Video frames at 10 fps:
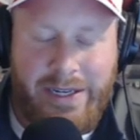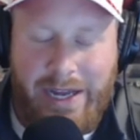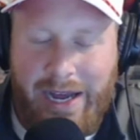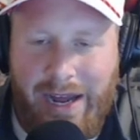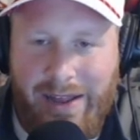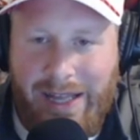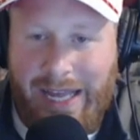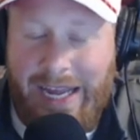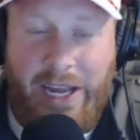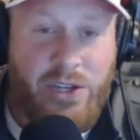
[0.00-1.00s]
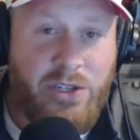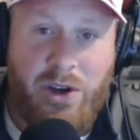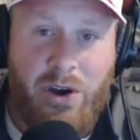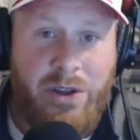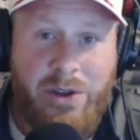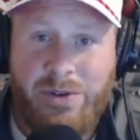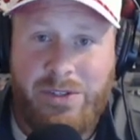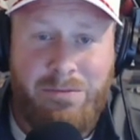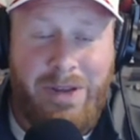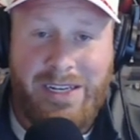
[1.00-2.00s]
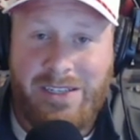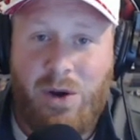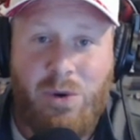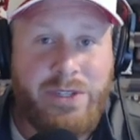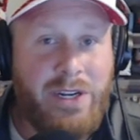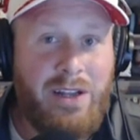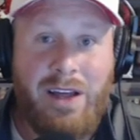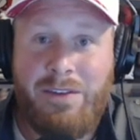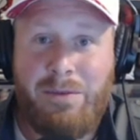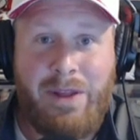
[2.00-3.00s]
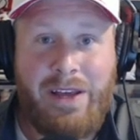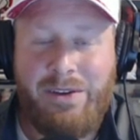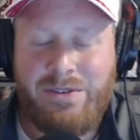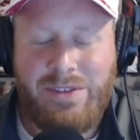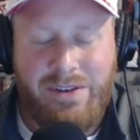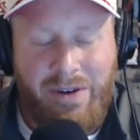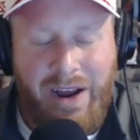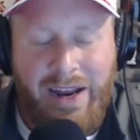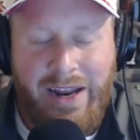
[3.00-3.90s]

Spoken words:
that like he should go to Houston because no one's going to love him like Houston, right?